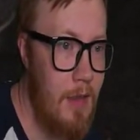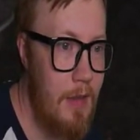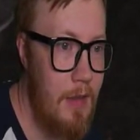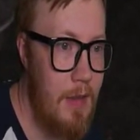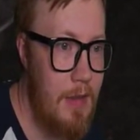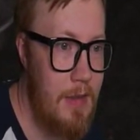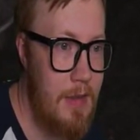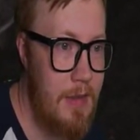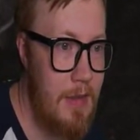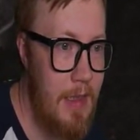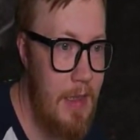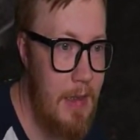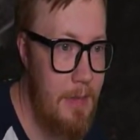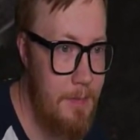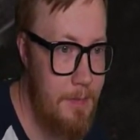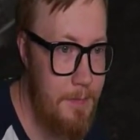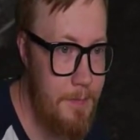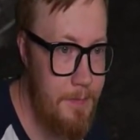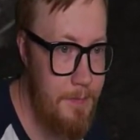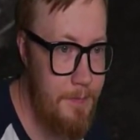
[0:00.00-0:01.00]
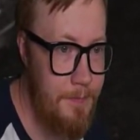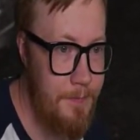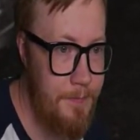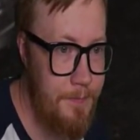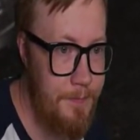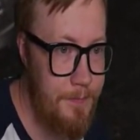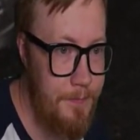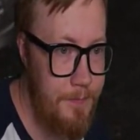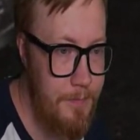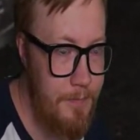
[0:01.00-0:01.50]
Let's see.
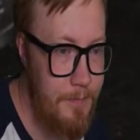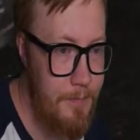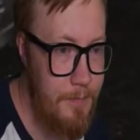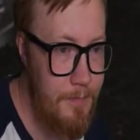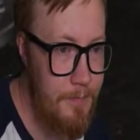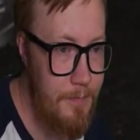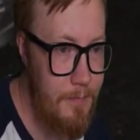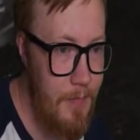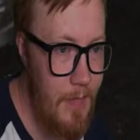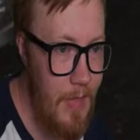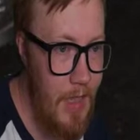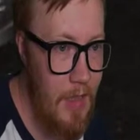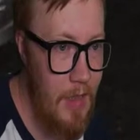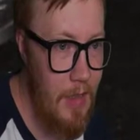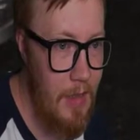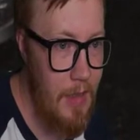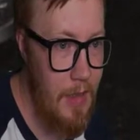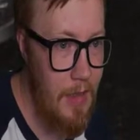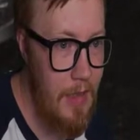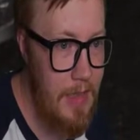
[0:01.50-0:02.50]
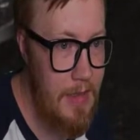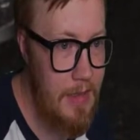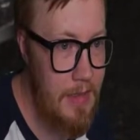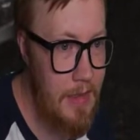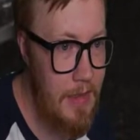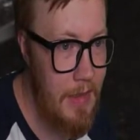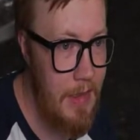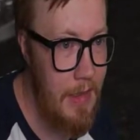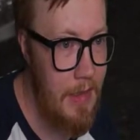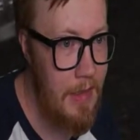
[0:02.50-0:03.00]

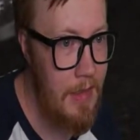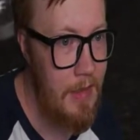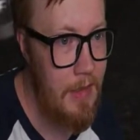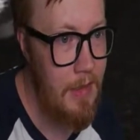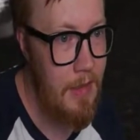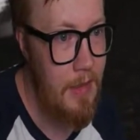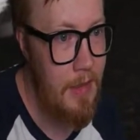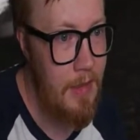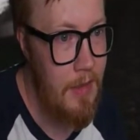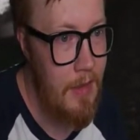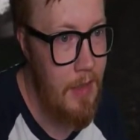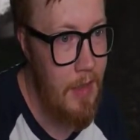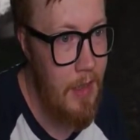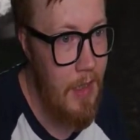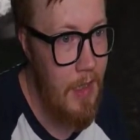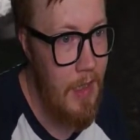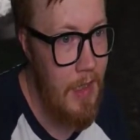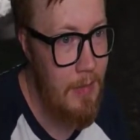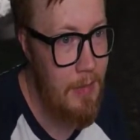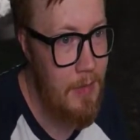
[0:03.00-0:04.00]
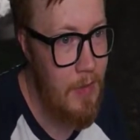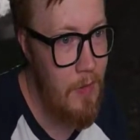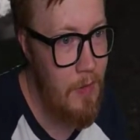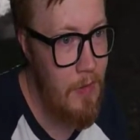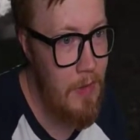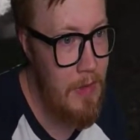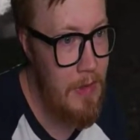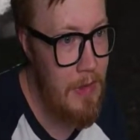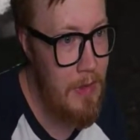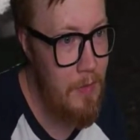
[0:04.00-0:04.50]
Lasky. I am
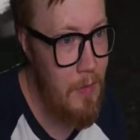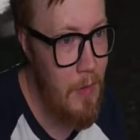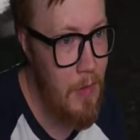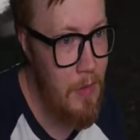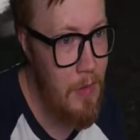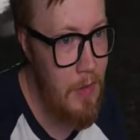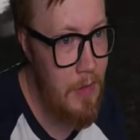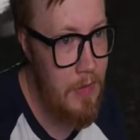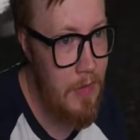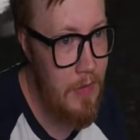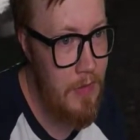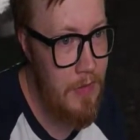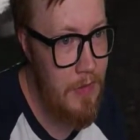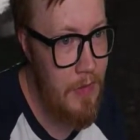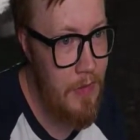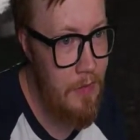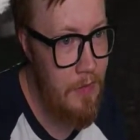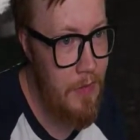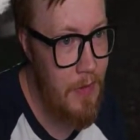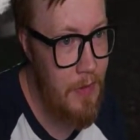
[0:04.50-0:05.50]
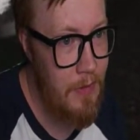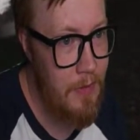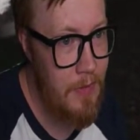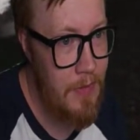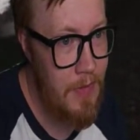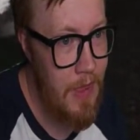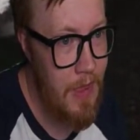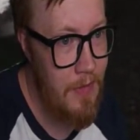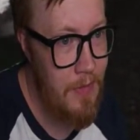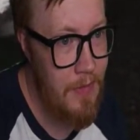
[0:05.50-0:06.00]
downloading a whole lot of stuff from
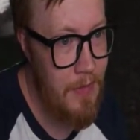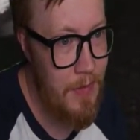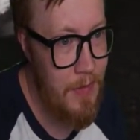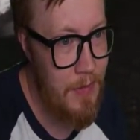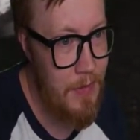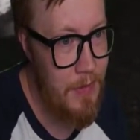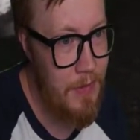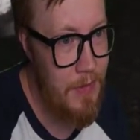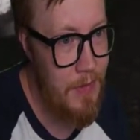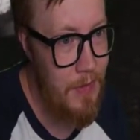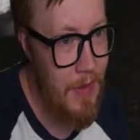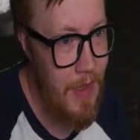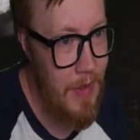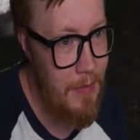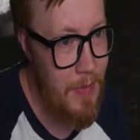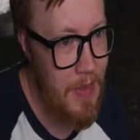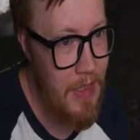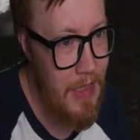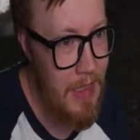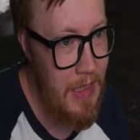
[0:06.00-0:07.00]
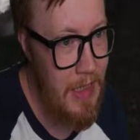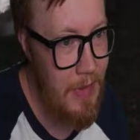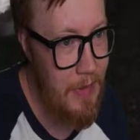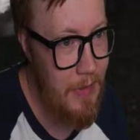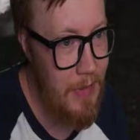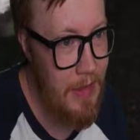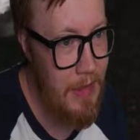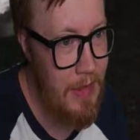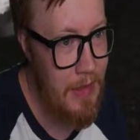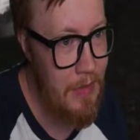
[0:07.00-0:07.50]
Drive-Thru RPG and
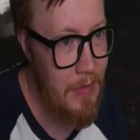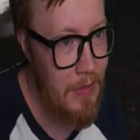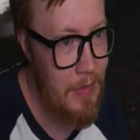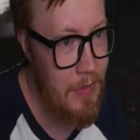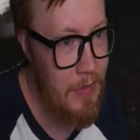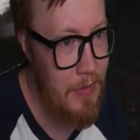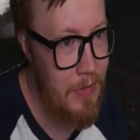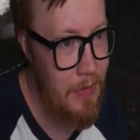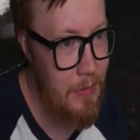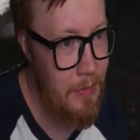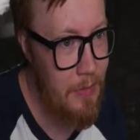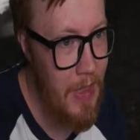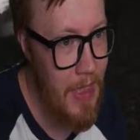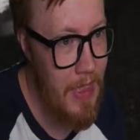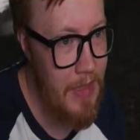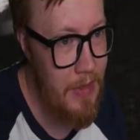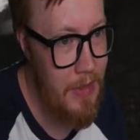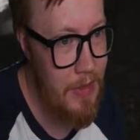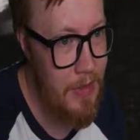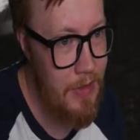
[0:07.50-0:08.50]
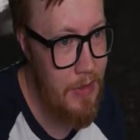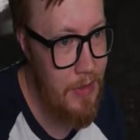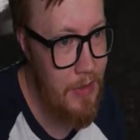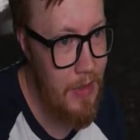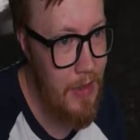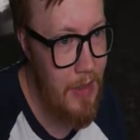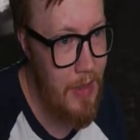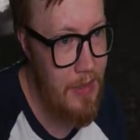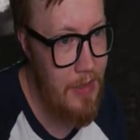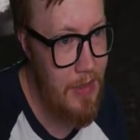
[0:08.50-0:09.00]
reading those Mage
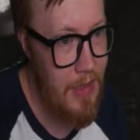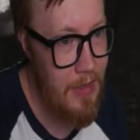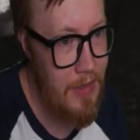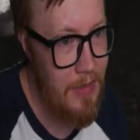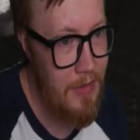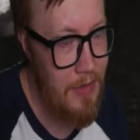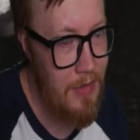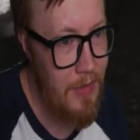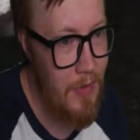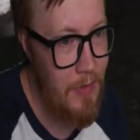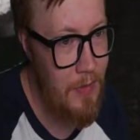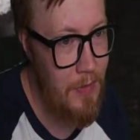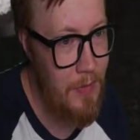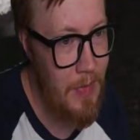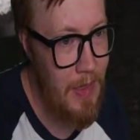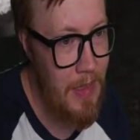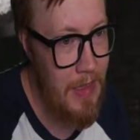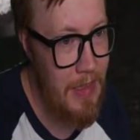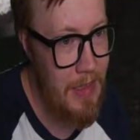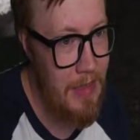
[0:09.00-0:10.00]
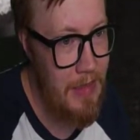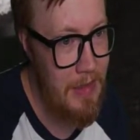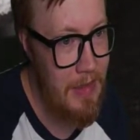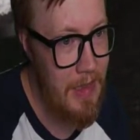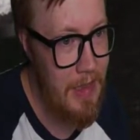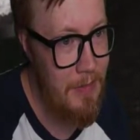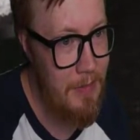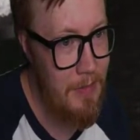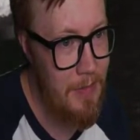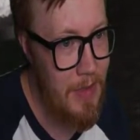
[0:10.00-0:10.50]
Accession role-playing
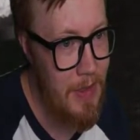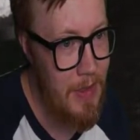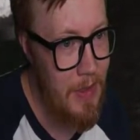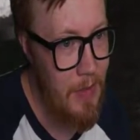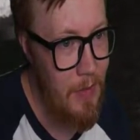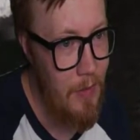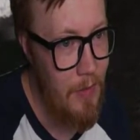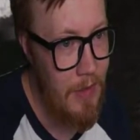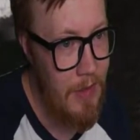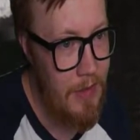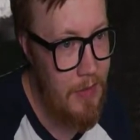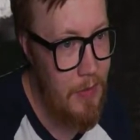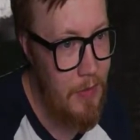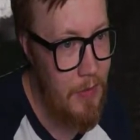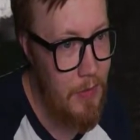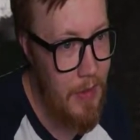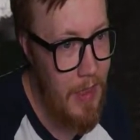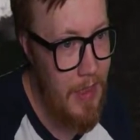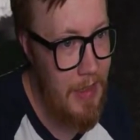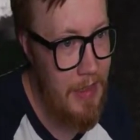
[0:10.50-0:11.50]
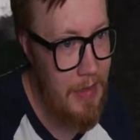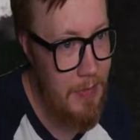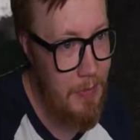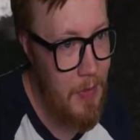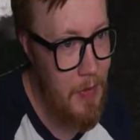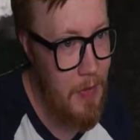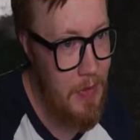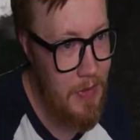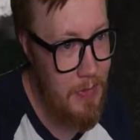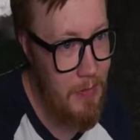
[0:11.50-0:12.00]
game 1 and 2 edit
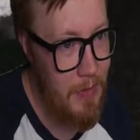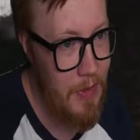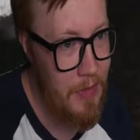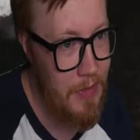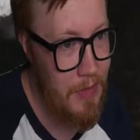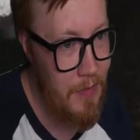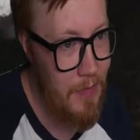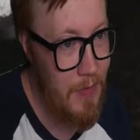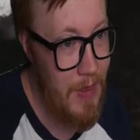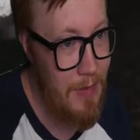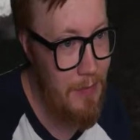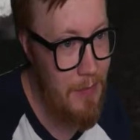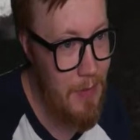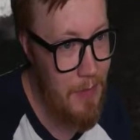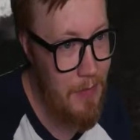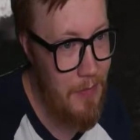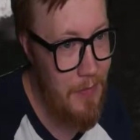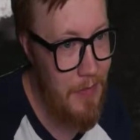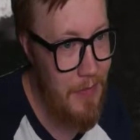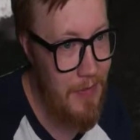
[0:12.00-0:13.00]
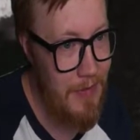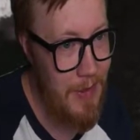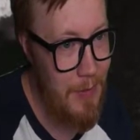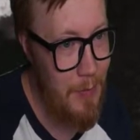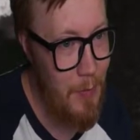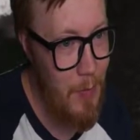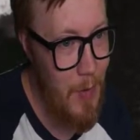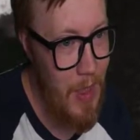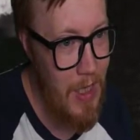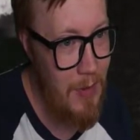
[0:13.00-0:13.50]
books plus Werewolf the
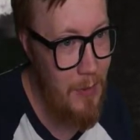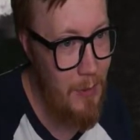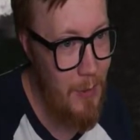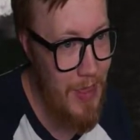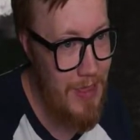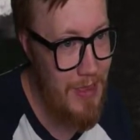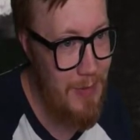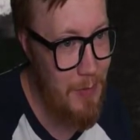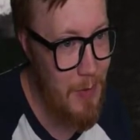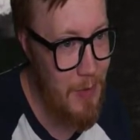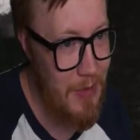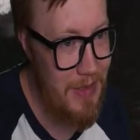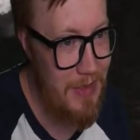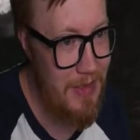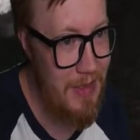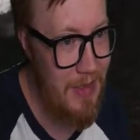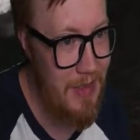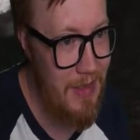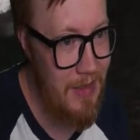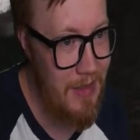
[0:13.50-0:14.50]
Wild West books.